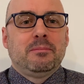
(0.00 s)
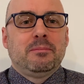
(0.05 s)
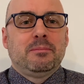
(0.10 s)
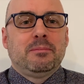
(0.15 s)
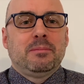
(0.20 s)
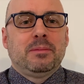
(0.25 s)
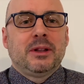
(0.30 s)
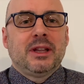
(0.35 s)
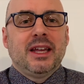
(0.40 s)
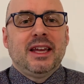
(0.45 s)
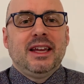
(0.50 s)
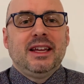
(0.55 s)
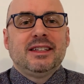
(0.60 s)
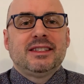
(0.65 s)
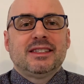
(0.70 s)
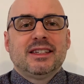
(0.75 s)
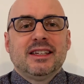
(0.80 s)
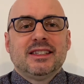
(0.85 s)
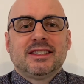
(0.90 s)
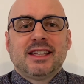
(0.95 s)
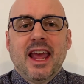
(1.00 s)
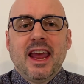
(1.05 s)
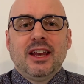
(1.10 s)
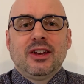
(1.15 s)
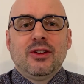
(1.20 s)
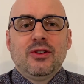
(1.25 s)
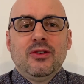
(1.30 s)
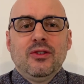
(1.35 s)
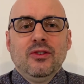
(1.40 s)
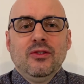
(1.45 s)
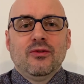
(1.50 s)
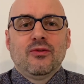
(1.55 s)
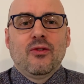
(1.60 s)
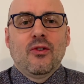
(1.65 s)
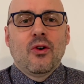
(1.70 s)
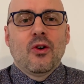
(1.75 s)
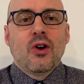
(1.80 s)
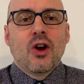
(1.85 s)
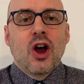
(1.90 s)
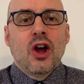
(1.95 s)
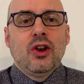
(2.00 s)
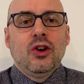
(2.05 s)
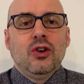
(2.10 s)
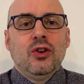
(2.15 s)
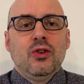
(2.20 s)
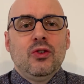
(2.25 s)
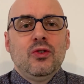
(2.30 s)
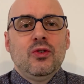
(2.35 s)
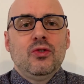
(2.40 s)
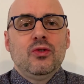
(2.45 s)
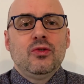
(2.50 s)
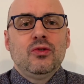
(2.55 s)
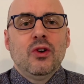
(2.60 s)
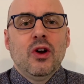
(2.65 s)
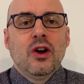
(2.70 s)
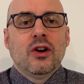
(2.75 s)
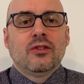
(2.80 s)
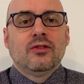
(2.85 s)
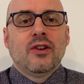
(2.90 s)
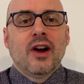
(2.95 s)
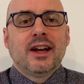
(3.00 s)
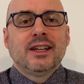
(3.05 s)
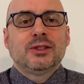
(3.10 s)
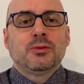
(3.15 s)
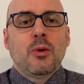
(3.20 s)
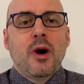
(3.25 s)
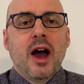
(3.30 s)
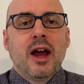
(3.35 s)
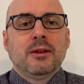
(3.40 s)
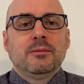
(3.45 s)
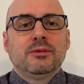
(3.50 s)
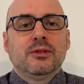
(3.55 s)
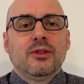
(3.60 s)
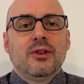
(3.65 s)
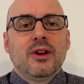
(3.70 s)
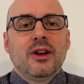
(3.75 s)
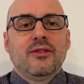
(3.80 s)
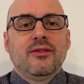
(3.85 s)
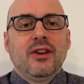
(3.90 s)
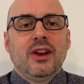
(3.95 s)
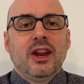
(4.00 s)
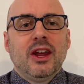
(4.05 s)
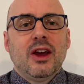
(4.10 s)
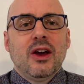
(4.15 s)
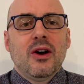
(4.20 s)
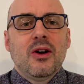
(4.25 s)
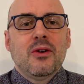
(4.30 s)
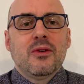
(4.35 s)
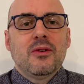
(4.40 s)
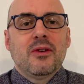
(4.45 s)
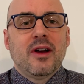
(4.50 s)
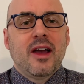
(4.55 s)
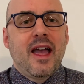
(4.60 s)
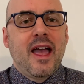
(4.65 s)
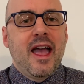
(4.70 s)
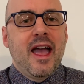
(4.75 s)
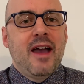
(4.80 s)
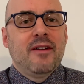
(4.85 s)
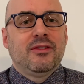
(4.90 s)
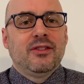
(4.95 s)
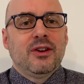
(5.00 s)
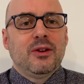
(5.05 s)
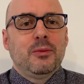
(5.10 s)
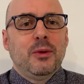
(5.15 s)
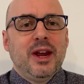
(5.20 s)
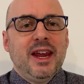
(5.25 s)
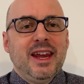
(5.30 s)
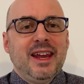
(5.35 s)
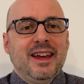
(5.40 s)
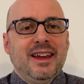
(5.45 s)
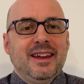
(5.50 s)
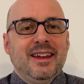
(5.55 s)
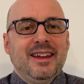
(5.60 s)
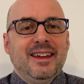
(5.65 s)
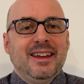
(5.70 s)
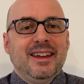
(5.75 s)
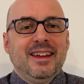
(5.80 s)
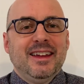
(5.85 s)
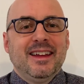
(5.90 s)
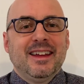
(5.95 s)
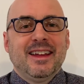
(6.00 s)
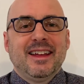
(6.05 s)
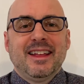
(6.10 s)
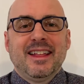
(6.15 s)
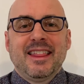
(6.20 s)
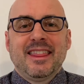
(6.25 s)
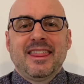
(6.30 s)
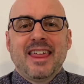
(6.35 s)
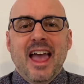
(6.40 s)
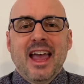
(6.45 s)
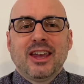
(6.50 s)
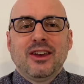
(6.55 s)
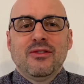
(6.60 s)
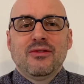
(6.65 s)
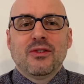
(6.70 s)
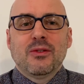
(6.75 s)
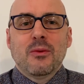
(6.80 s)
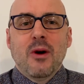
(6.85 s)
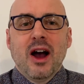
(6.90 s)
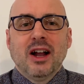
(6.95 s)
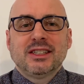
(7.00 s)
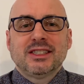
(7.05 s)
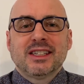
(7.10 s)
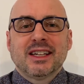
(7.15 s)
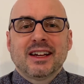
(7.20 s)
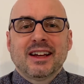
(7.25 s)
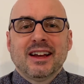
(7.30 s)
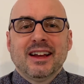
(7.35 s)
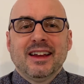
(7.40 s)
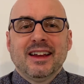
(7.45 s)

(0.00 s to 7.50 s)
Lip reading: Please stay tuned for a new rice wine brewing video every week. Thank you for watching.